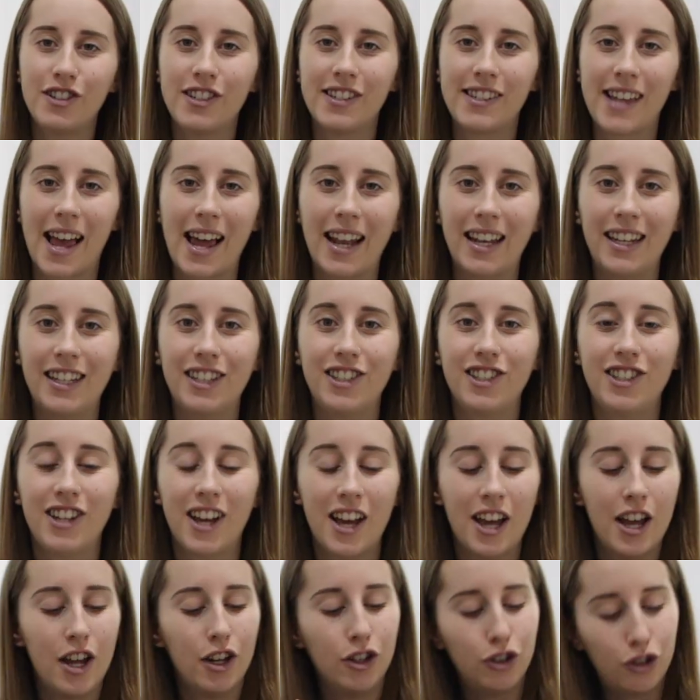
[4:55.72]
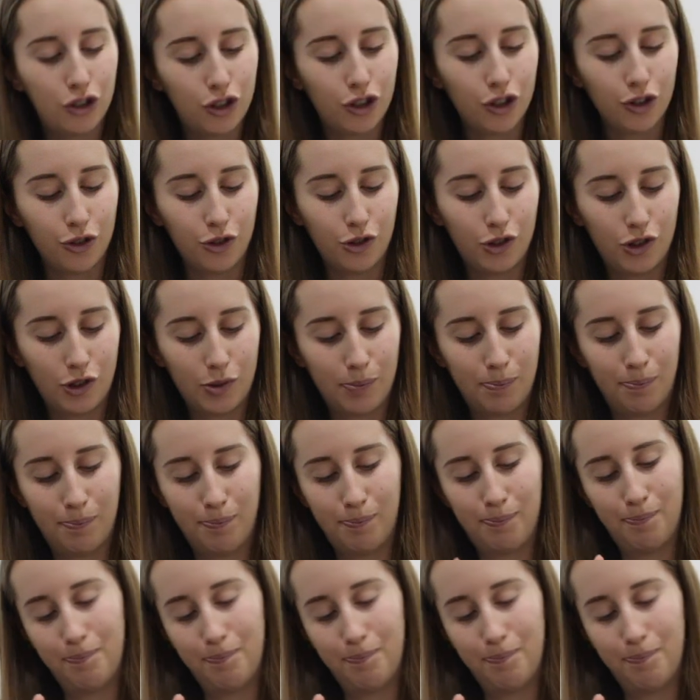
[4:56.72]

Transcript: salad juice